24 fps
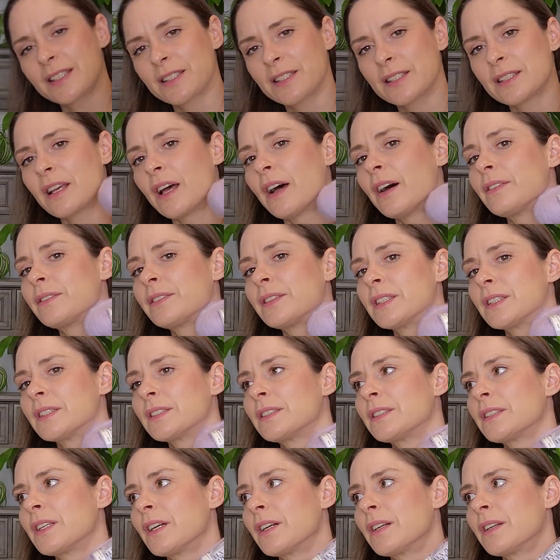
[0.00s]

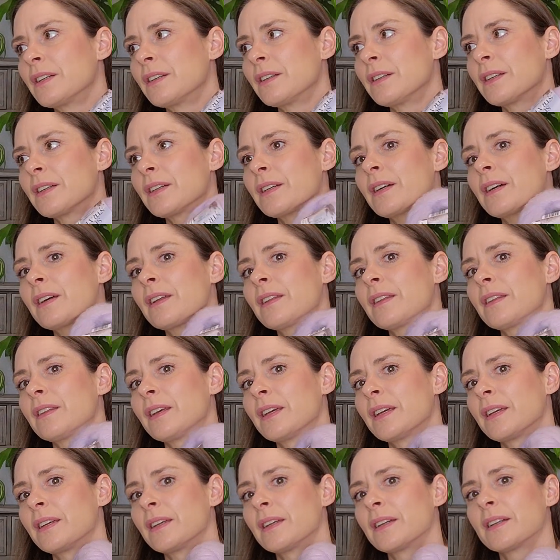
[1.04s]
softest yarn I
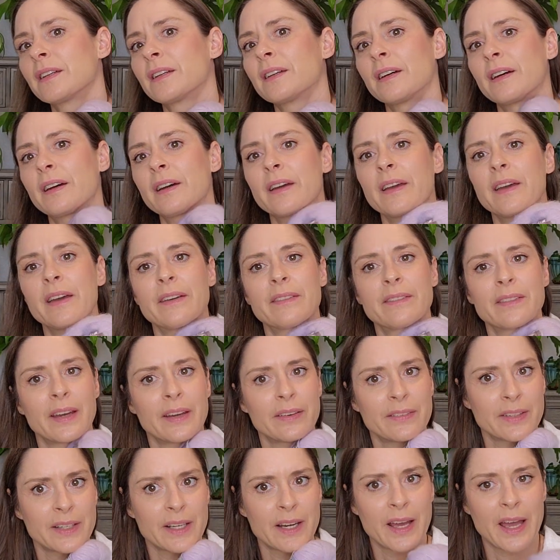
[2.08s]
think I have
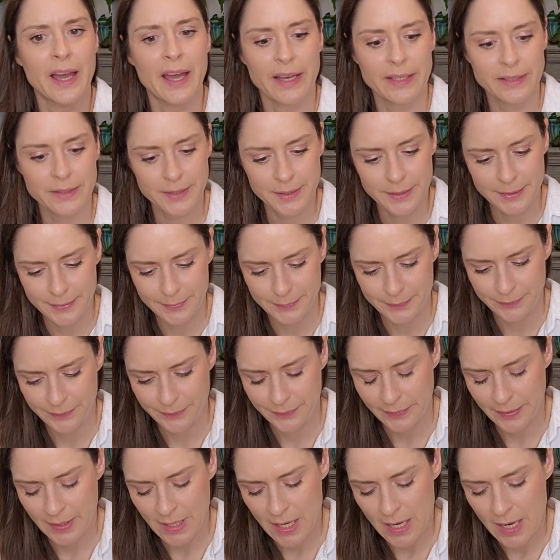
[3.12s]
ever had.
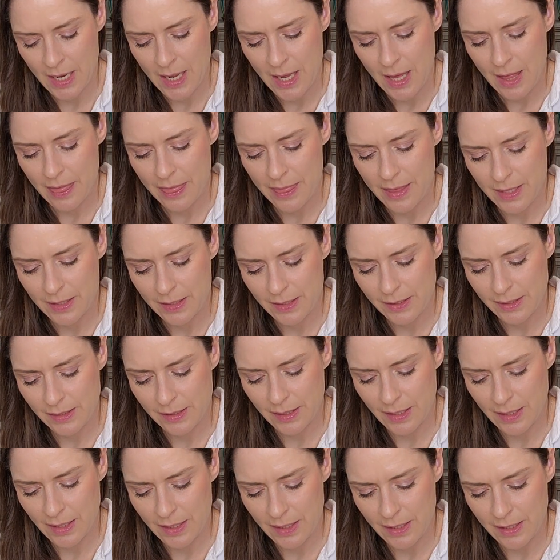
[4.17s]
This
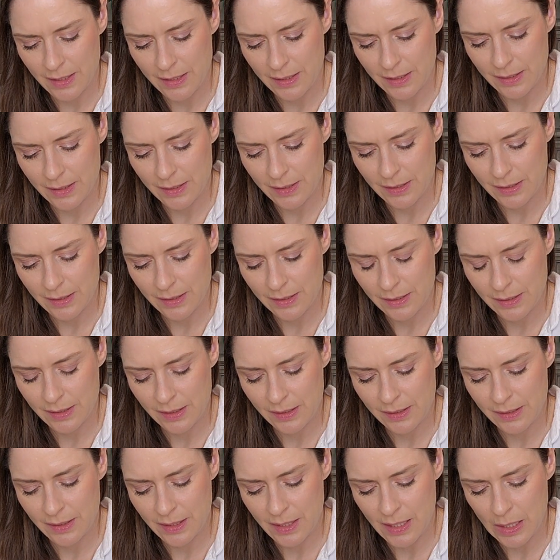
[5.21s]
is
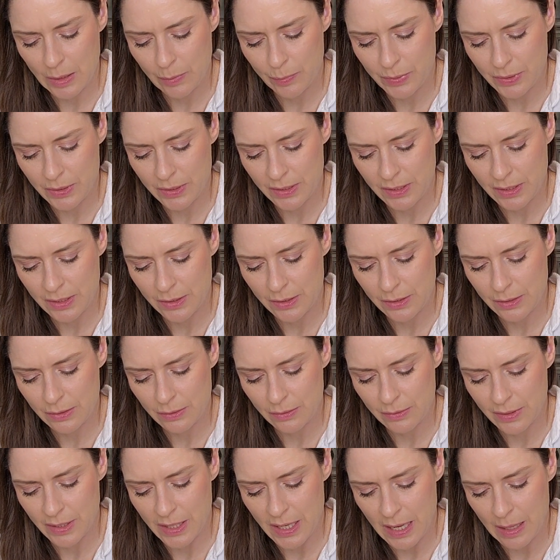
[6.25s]
68%
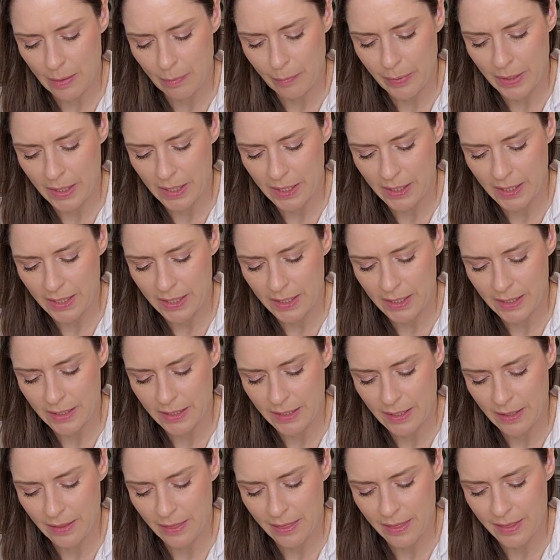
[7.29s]
Suri alpaca
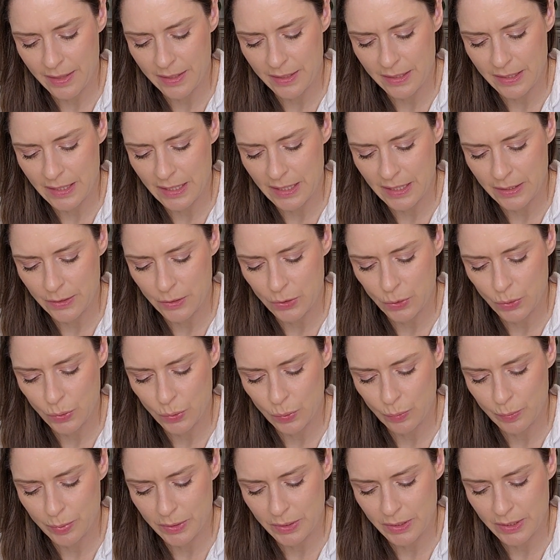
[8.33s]
and
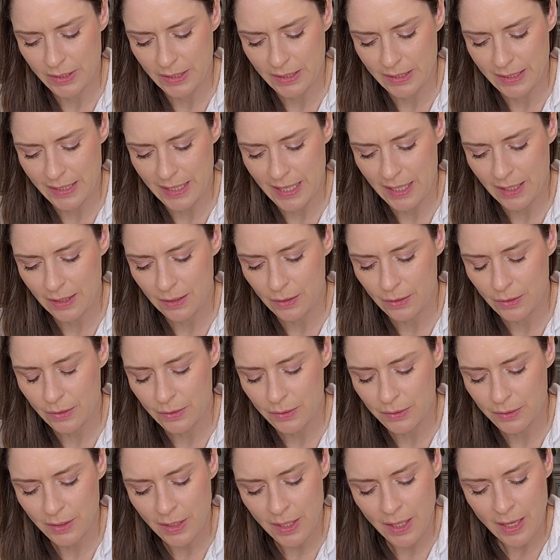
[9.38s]
32%
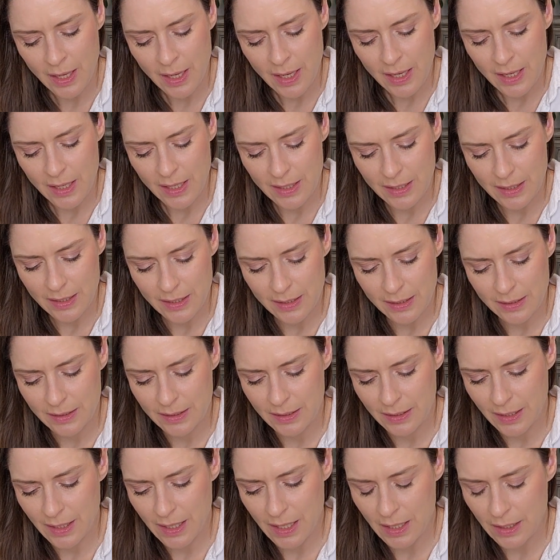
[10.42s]
nylon.
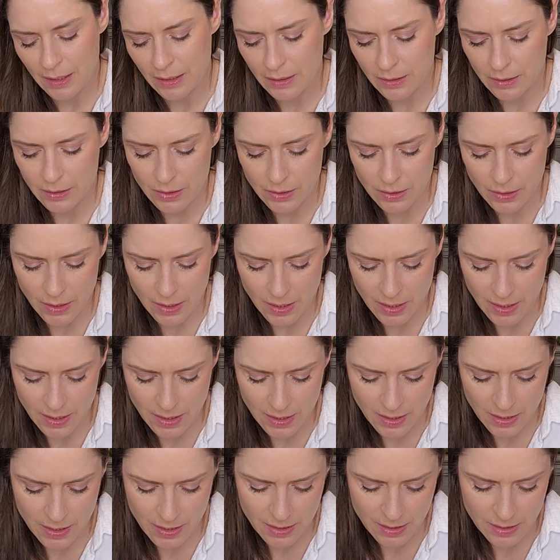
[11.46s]
The color
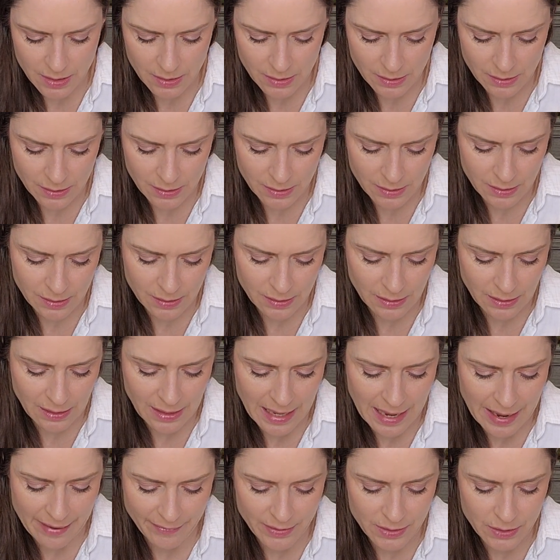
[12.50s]
is
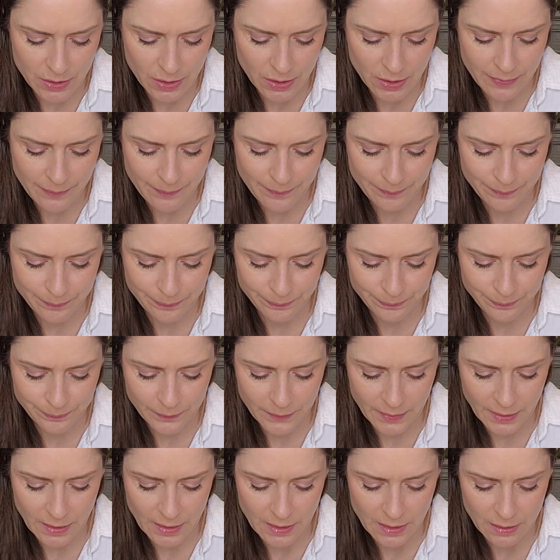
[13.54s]
lavender,
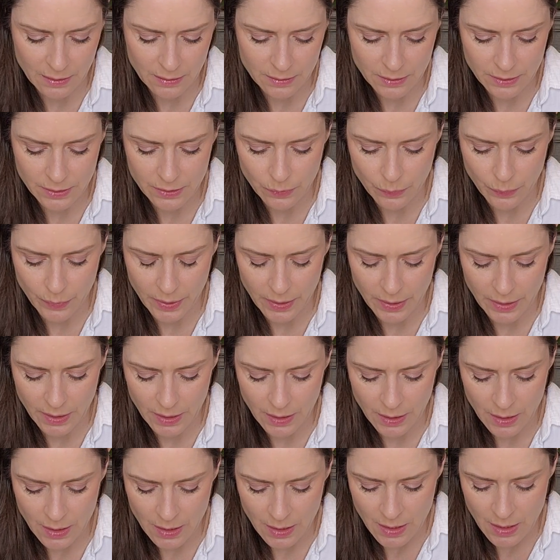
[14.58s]
color
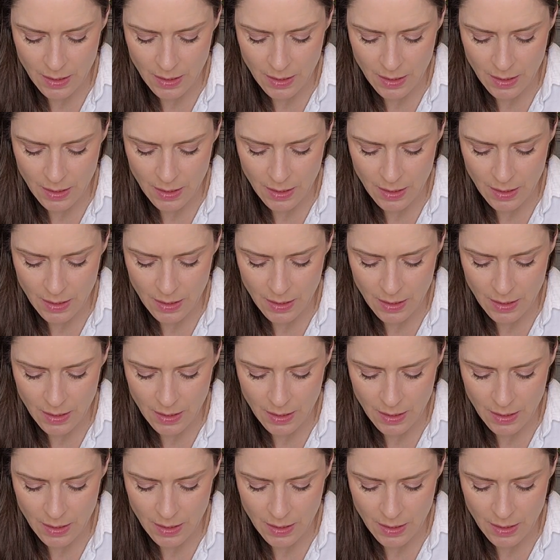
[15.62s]
20,